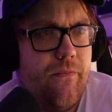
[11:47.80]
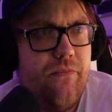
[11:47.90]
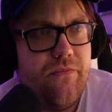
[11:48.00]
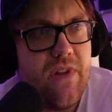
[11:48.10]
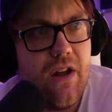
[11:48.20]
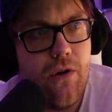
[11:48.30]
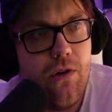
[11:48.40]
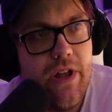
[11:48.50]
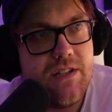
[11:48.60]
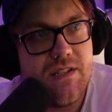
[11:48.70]
Not a whole
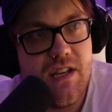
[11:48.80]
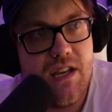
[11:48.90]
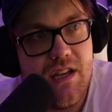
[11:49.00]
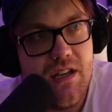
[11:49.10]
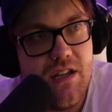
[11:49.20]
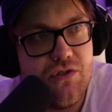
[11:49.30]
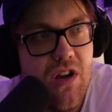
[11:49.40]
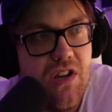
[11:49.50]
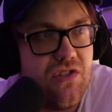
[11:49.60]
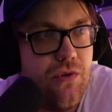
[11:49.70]
lot to say. It
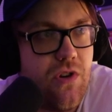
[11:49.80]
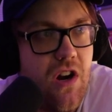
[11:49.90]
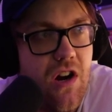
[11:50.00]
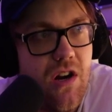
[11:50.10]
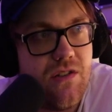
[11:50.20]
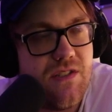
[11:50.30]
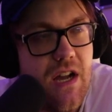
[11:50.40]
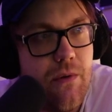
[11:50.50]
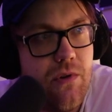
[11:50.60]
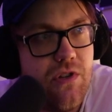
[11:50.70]
draws 2 cards.
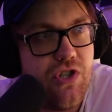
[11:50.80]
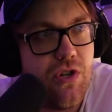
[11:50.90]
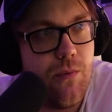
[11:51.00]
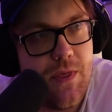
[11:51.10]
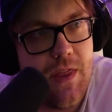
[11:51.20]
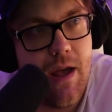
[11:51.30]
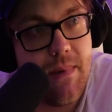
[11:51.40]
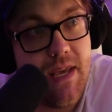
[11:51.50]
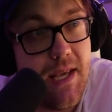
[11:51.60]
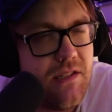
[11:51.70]
Not really sure what that
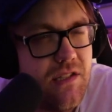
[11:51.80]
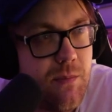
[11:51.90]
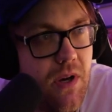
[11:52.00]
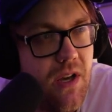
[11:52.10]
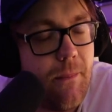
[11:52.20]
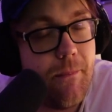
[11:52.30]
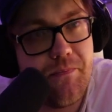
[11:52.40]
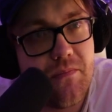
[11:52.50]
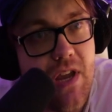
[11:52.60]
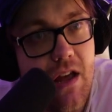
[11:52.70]
means, but
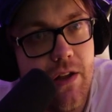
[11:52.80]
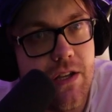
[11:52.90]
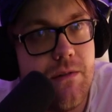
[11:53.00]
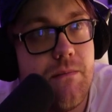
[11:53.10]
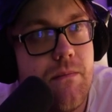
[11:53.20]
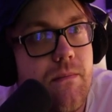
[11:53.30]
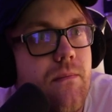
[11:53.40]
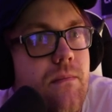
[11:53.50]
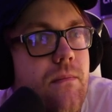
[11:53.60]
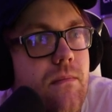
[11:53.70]
I like it.
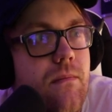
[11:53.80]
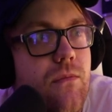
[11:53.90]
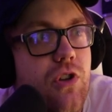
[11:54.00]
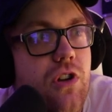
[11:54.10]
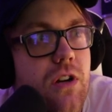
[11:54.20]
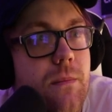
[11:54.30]
Good card.